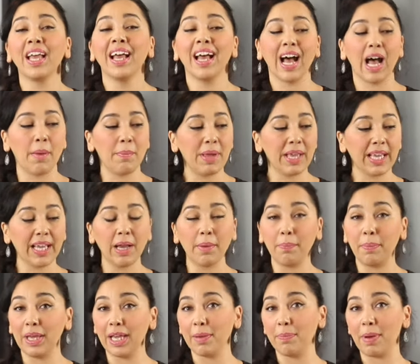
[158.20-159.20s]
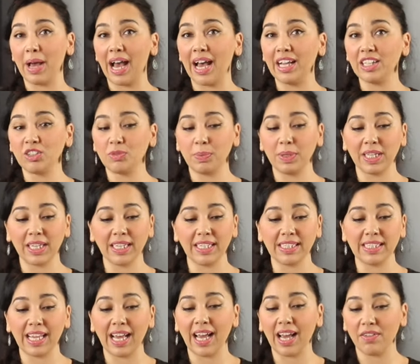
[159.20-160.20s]
I'm making a big batch
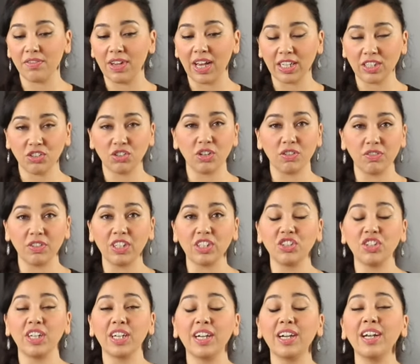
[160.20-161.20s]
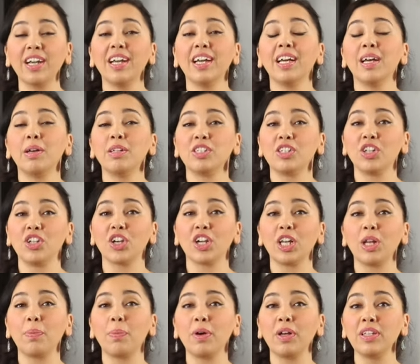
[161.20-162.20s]
because I have extra fish here. So you're
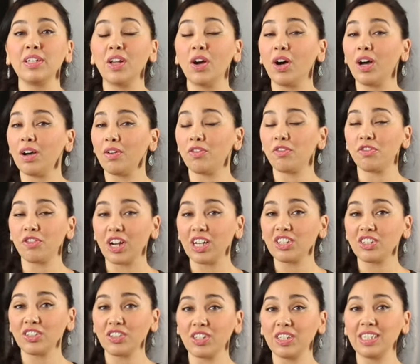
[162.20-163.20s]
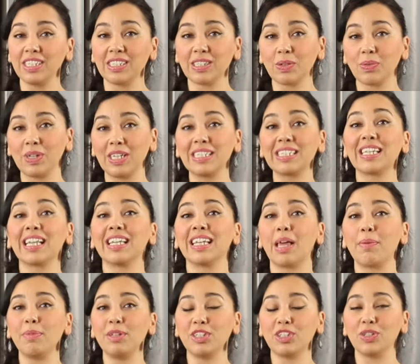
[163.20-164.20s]
going to put freshly squeezed
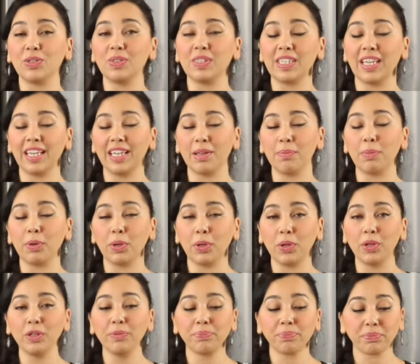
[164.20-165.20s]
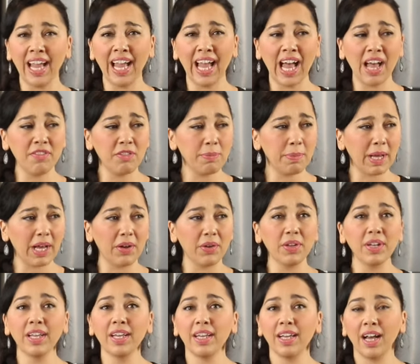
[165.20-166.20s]
lemon juice in a bowl. I have
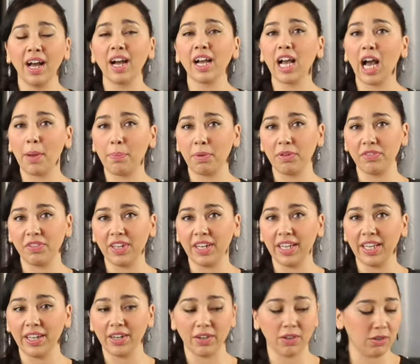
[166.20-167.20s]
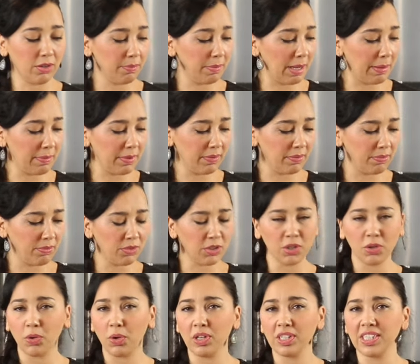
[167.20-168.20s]
about a cup of it here, or maybe
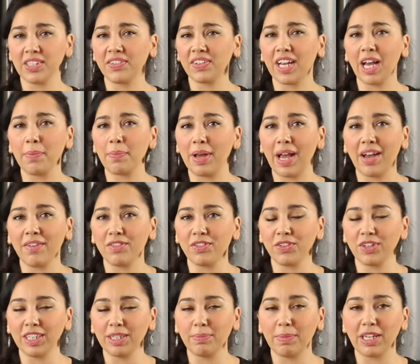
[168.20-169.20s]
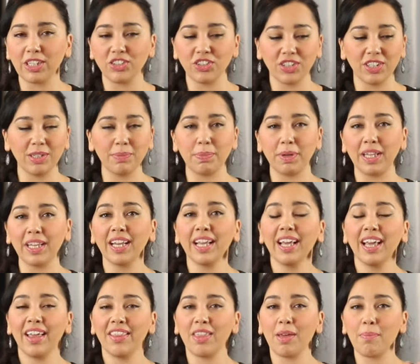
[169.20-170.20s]
3/4 of a cup. I haven't really measured, but
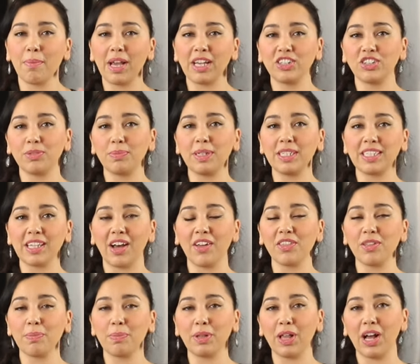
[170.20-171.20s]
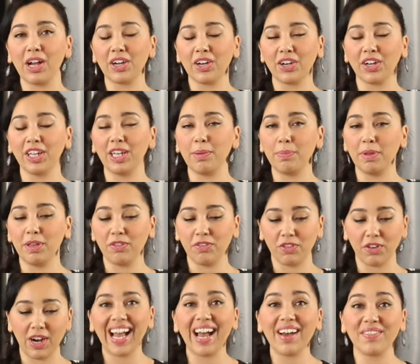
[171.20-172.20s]
the measurements on the blog are going to be
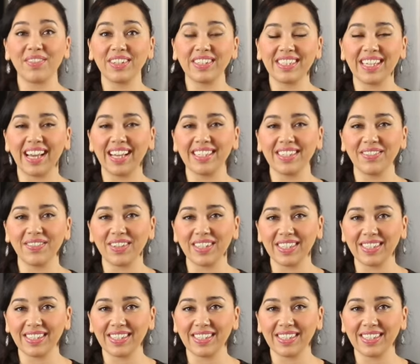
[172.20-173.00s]
for half the size of this